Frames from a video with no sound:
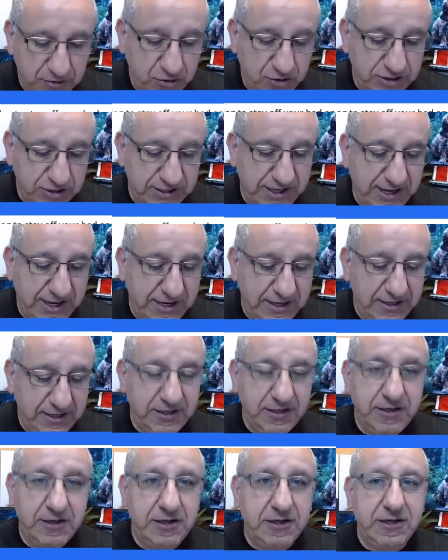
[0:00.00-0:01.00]
today
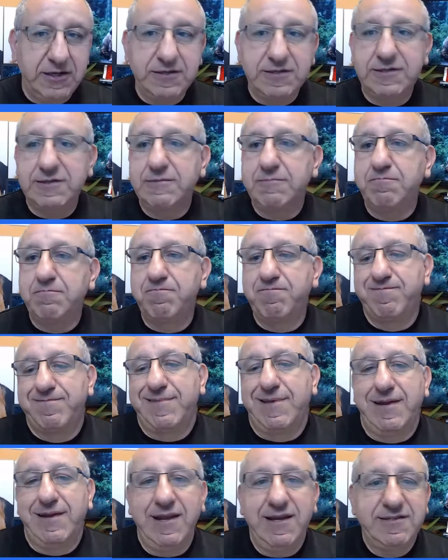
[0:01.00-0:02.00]
is,
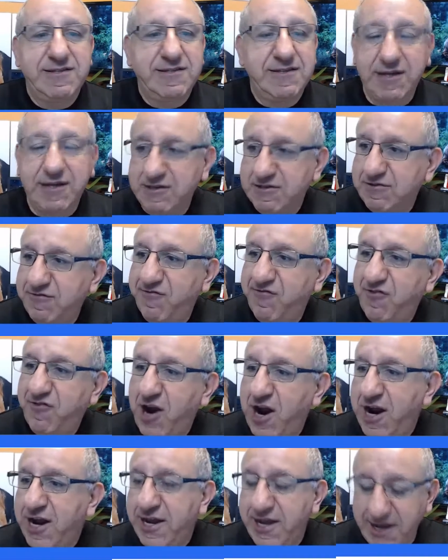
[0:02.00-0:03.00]
let's say it's
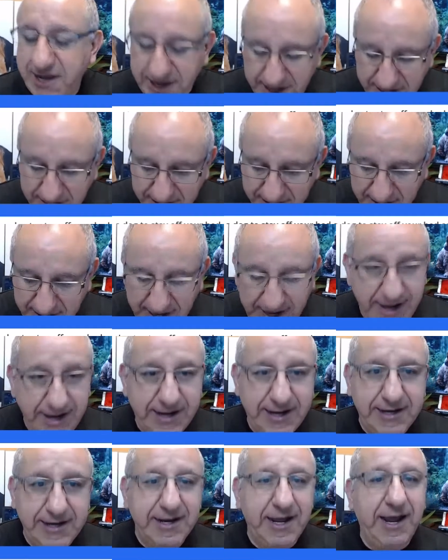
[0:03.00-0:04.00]
Friday
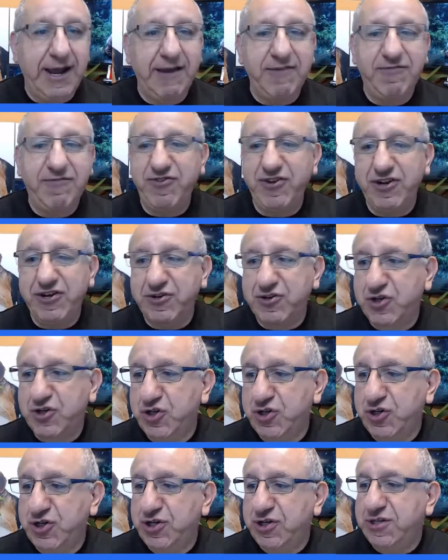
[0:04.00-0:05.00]
and I feel
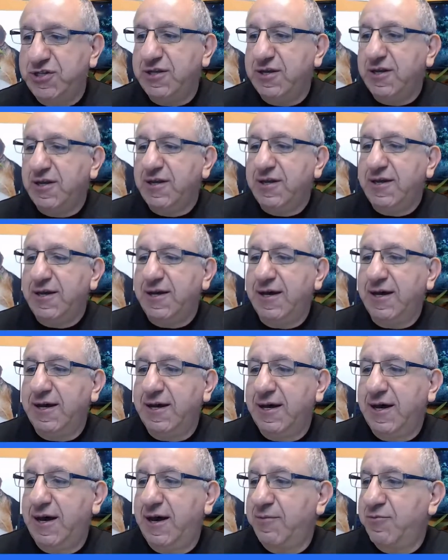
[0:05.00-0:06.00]
good,
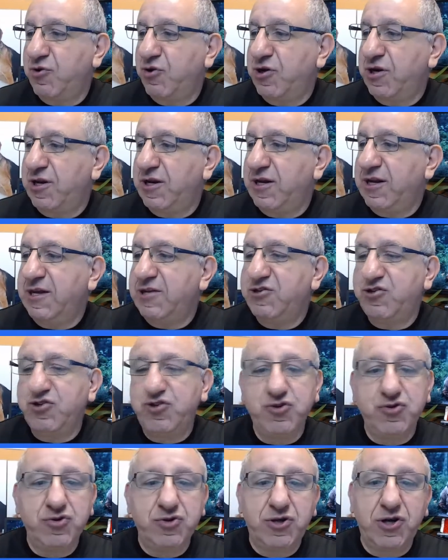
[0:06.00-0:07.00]
I'm going to let
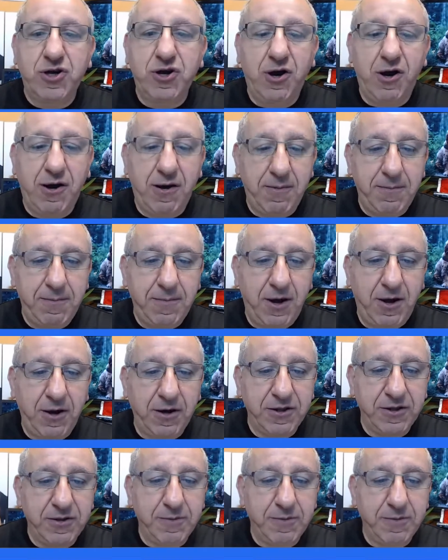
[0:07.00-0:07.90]
you come on